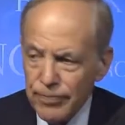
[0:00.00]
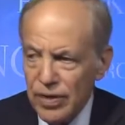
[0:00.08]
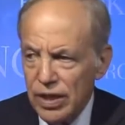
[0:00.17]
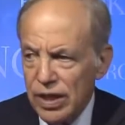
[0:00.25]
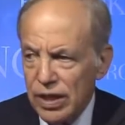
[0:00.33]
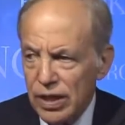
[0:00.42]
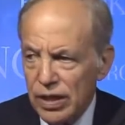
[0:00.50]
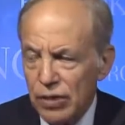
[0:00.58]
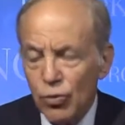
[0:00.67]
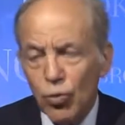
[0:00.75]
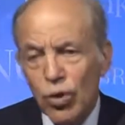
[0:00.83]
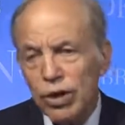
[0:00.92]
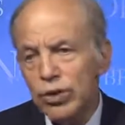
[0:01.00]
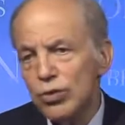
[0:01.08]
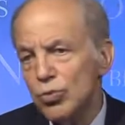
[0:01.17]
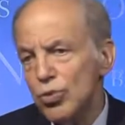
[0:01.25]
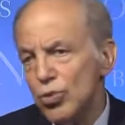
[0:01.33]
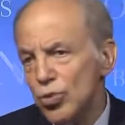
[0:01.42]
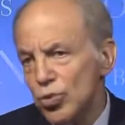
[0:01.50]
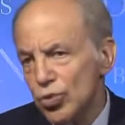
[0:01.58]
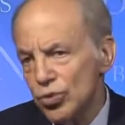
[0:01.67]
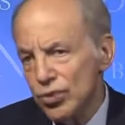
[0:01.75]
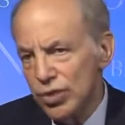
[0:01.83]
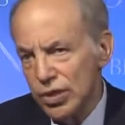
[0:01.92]
and kind of what are the
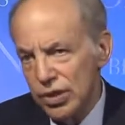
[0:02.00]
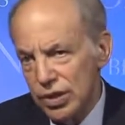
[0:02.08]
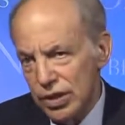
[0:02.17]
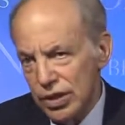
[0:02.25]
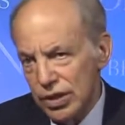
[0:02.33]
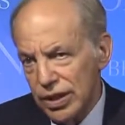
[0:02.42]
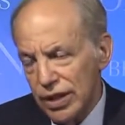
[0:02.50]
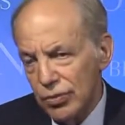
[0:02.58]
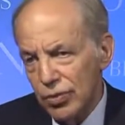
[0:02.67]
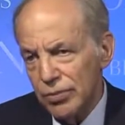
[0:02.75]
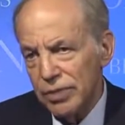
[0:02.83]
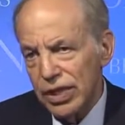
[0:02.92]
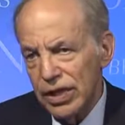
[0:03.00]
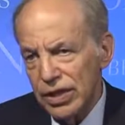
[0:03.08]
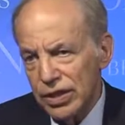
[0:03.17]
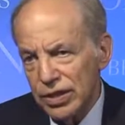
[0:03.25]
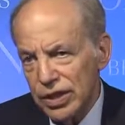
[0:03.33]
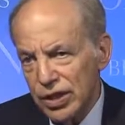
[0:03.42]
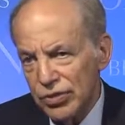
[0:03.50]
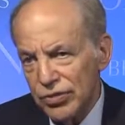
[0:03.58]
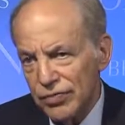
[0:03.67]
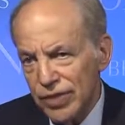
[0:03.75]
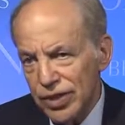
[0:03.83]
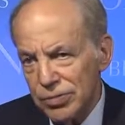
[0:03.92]
rules that would make these
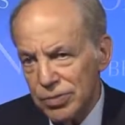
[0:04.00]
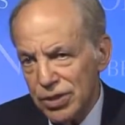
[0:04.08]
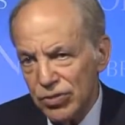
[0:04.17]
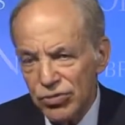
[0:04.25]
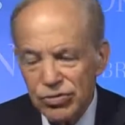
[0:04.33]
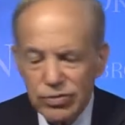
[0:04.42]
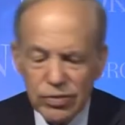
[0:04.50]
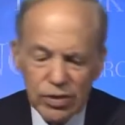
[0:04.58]
investments